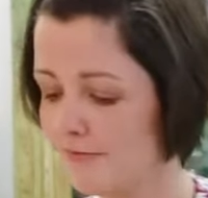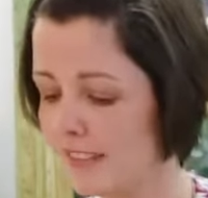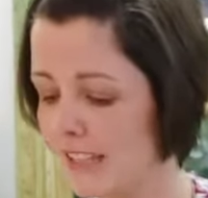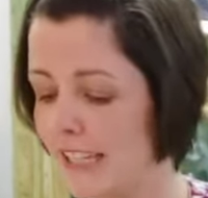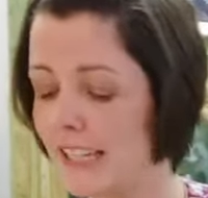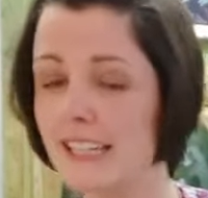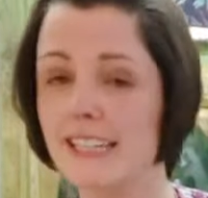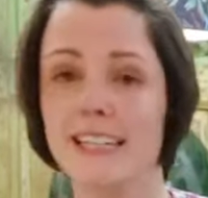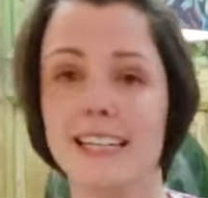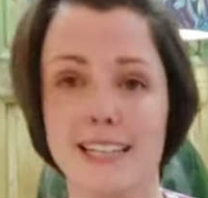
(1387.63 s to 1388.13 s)

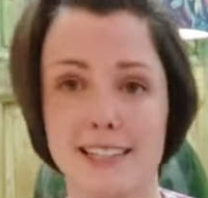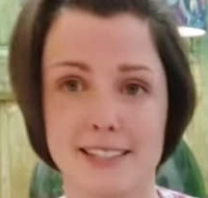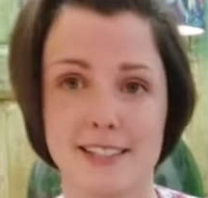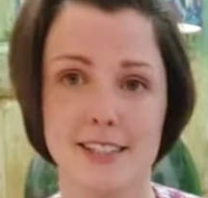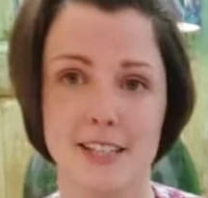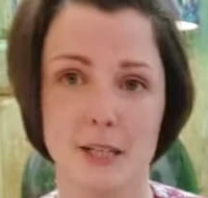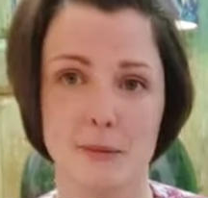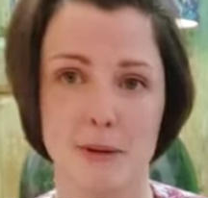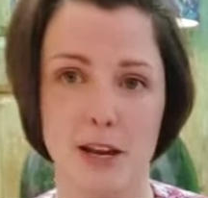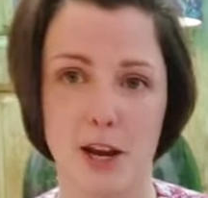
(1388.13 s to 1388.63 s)
And Lisa's
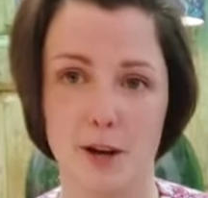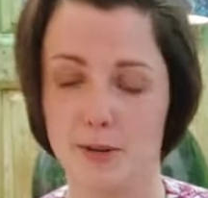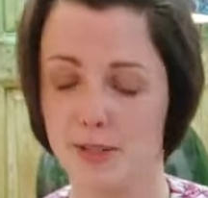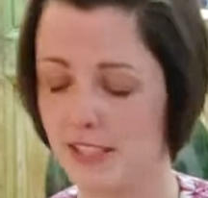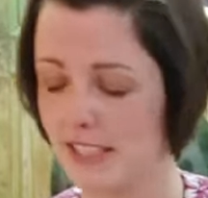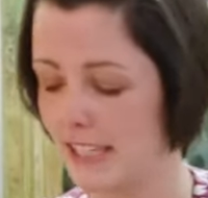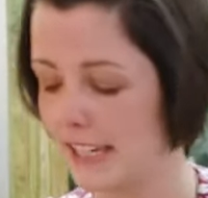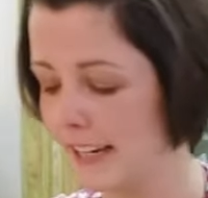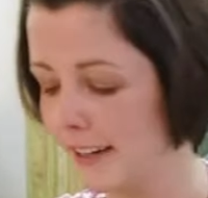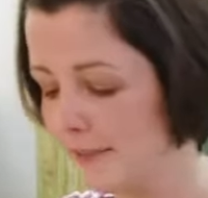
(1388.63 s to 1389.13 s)
going to be
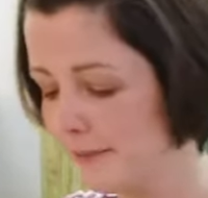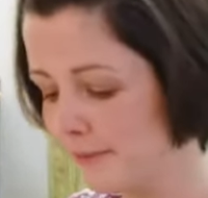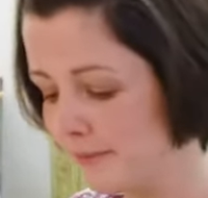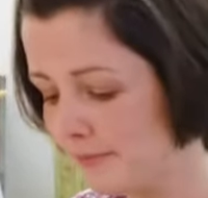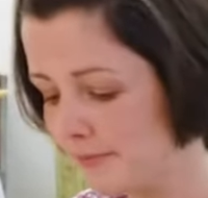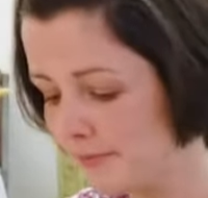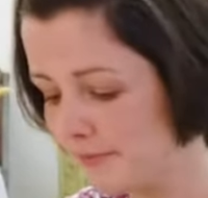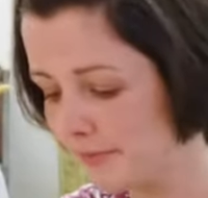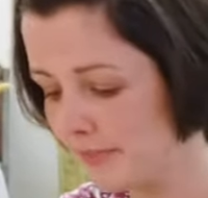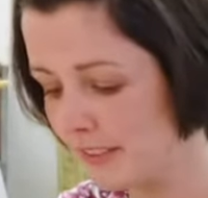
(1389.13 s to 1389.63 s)
hosting
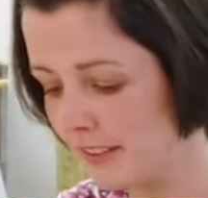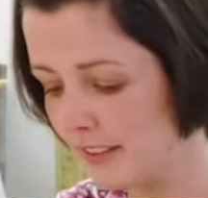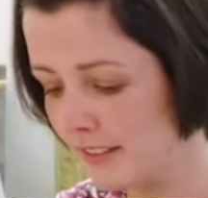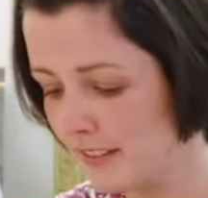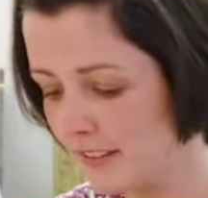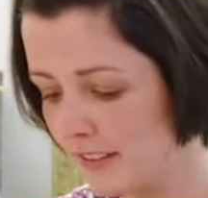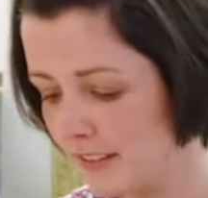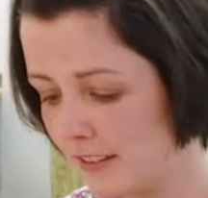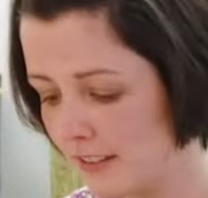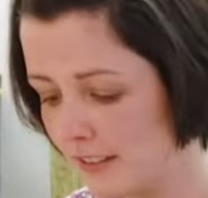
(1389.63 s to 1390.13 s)

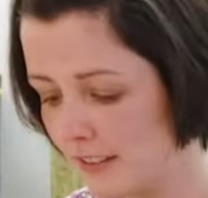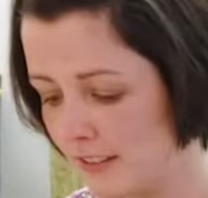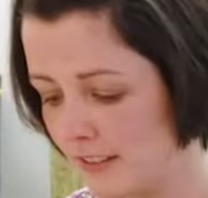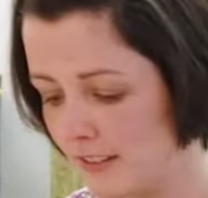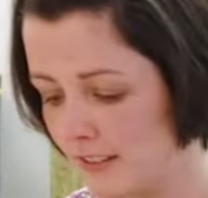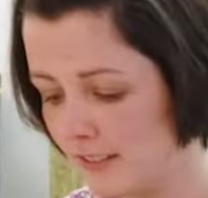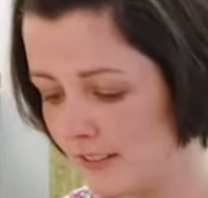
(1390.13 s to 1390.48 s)
it.